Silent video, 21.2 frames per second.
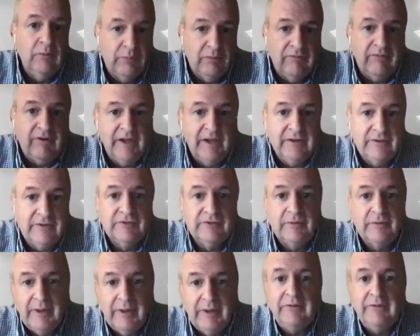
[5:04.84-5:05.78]
providers
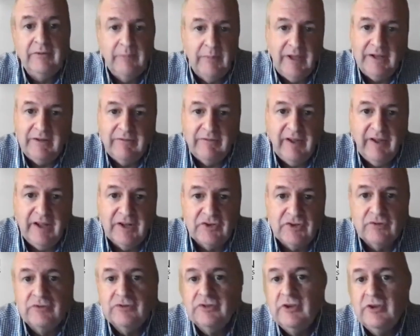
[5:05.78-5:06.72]
to battery
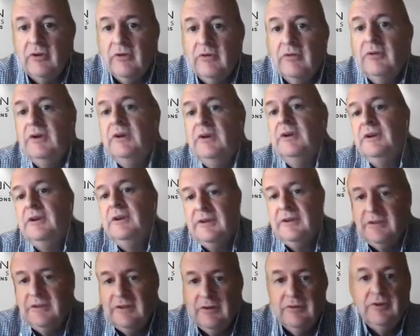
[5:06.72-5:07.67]
manufacturers. So,
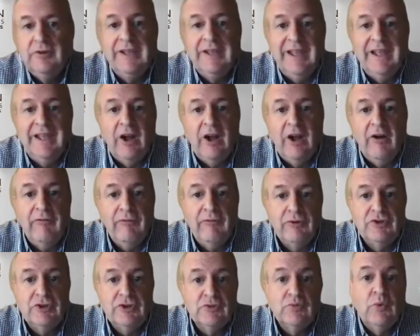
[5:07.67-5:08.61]
you know, you can't offer
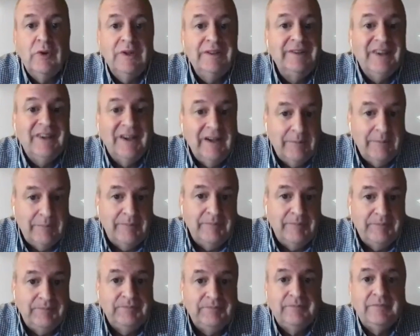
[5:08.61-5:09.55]
just one type.
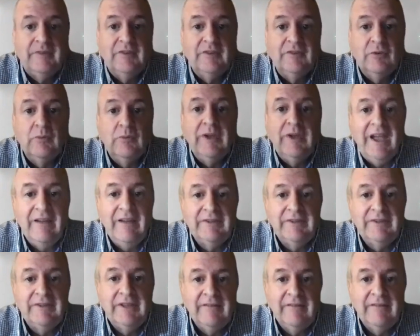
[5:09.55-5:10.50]
So we have
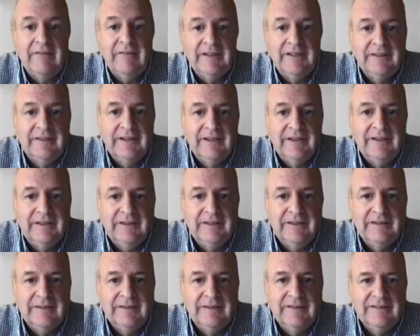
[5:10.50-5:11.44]
to have that
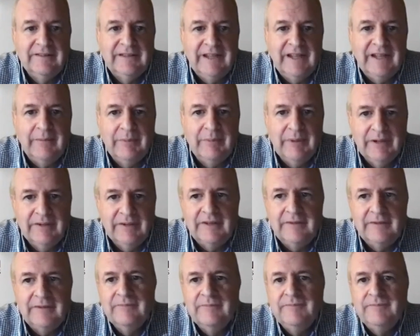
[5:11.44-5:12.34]
uh, that ability.